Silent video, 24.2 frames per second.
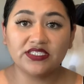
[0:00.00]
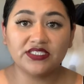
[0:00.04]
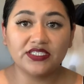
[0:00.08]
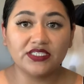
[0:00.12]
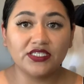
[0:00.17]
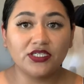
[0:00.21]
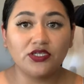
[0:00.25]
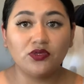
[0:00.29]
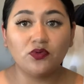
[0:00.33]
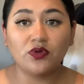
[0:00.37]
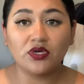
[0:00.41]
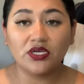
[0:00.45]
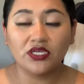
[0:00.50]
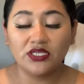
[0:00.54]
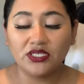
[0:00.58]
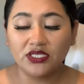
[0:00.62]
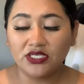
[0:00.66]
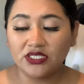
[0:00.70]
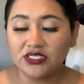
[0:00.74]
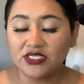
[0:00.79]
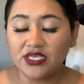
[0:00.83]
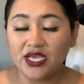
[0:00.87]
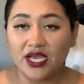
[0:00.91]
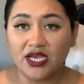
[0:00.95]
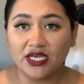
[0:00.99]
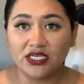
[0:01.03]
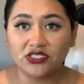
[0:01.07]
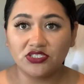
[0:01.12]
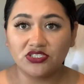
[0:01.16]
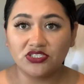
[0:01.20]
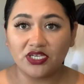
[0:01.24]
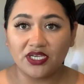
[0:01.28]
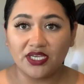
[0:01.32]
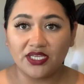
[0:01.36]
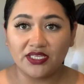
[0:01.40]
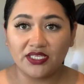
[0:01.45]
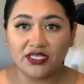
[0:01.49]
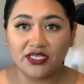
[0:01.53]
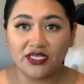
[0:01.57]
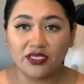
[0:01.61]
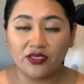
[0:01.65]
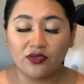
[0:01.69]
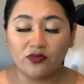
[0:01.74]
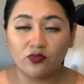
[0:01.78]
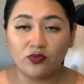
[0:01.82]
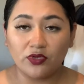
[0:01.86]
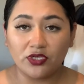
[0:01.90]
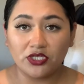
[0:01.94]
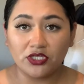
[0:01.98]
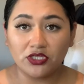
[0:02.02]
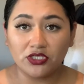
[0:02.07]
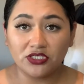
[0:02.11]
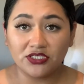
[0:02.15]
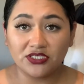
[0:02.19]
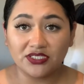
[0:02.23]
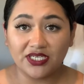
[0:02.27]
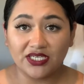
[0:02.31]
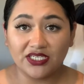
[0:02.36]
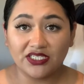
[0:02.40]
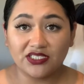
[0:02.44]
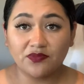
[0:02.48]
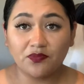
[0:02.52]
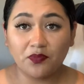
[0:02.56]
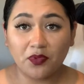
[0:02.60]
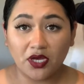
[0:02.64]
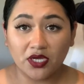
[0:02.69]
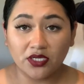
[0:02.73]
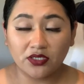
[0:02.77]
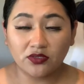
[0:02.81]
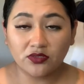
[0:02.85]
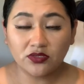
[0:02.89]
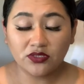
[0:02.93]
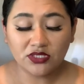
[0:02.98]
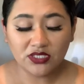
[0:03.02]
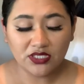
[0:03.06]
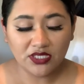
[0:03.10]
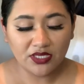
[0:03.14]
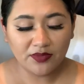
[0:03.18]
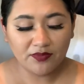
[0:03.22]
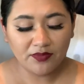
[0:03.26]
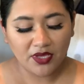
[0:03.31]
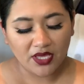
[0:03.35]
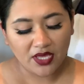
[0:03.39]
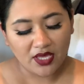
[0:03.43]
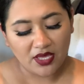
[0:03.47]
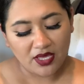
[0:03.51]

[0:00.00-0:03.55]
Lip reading: and then you can attach any regular size bottle to them.